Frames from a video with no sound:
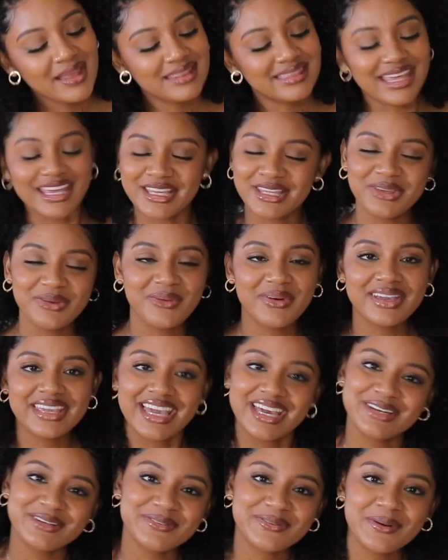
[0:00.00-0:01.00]
Thank you
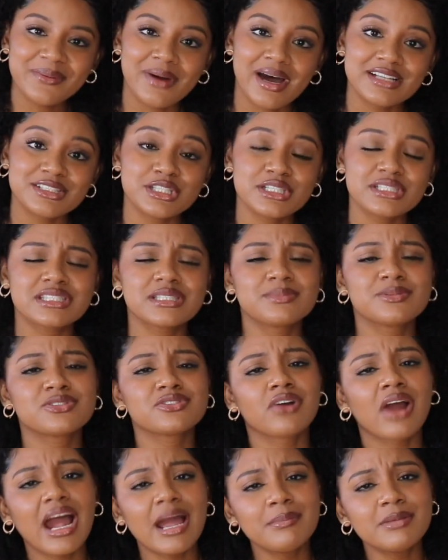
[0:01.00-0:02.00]
again for watching.
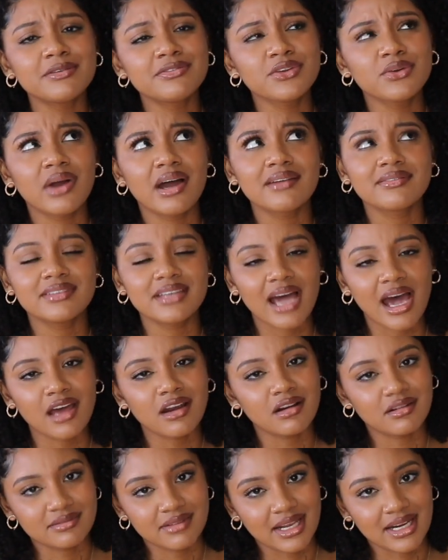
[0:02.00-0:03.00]
Subscribe if you have
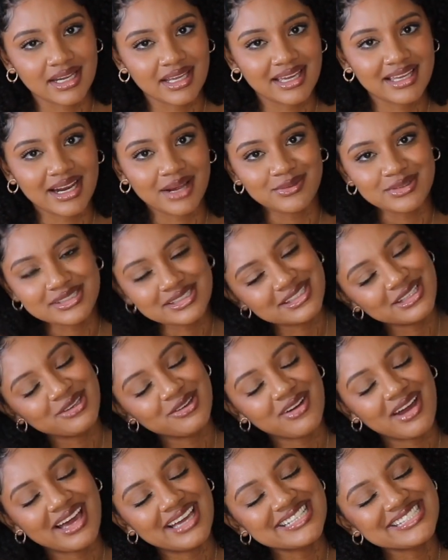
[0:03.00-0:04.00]
not already, and I will see you
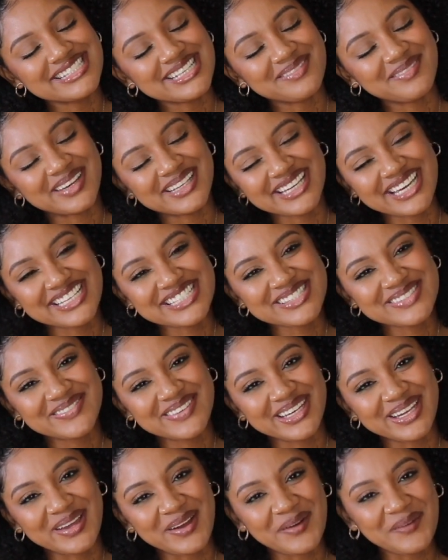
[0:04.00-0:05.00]
guys in my next
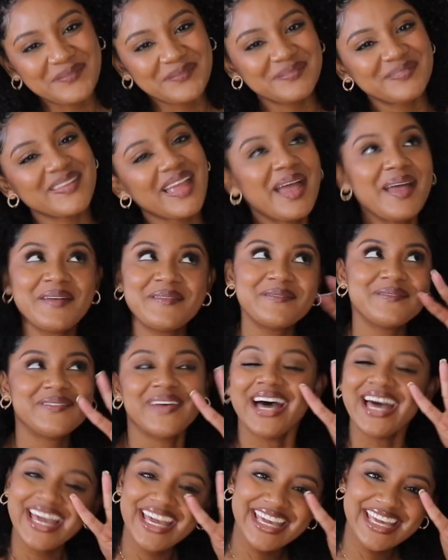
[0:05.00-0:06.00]
video.
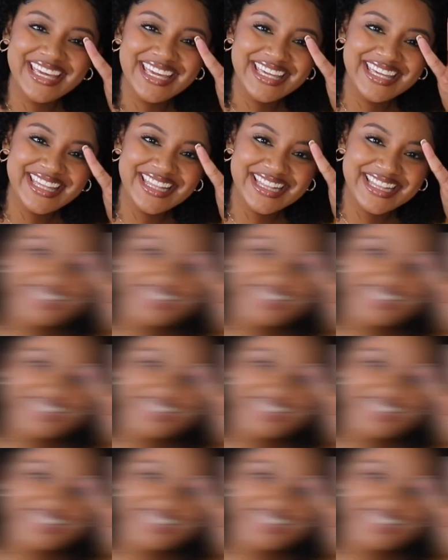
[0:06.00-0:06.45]
Bye!